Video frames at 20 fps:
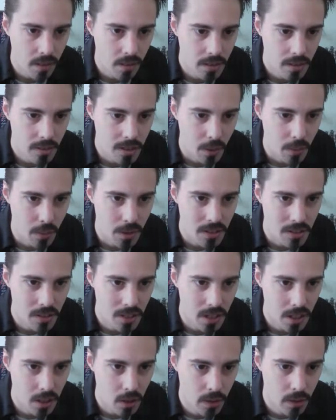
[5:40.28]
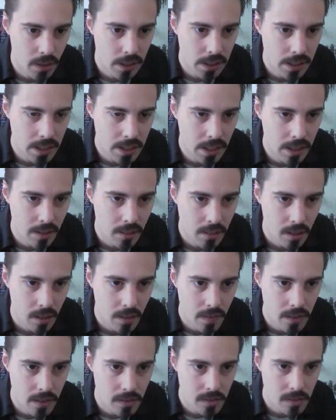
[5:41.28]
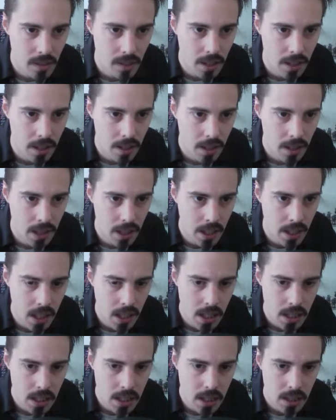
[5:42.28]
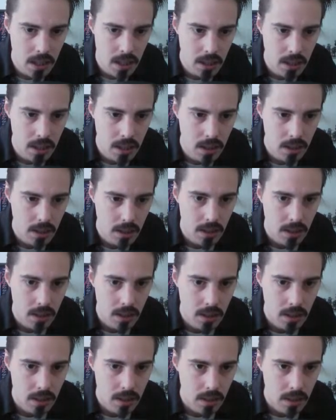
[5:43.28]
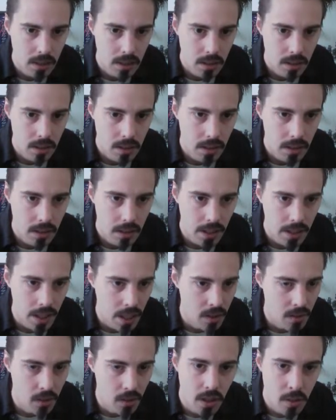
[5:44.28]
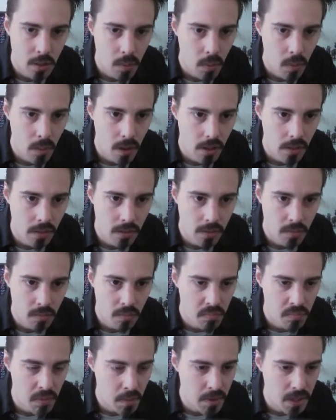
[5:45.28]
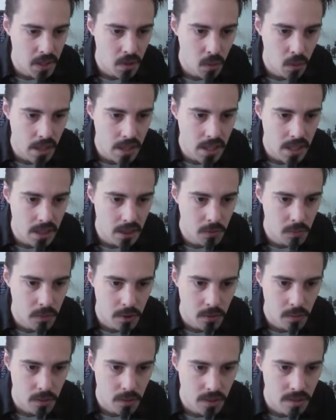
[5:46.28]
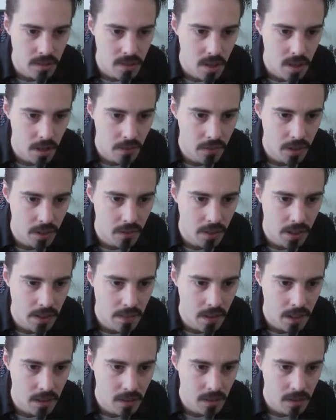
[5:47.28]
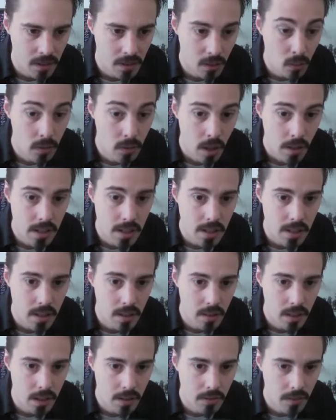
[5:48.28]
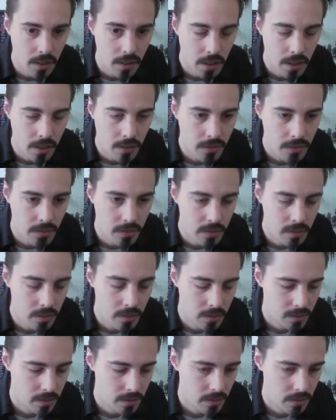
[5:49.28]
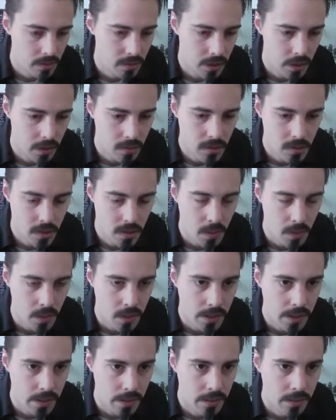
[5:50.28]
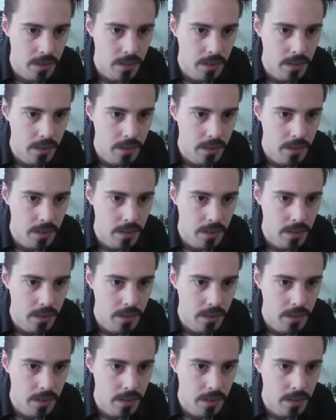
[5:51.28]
So we're just going to quickly kill this Ellicott. Again, going to be worth maybe 20 experience points. Nothing really that exciting. Oh, 90. Okay, fair enough. Goes to show what I know.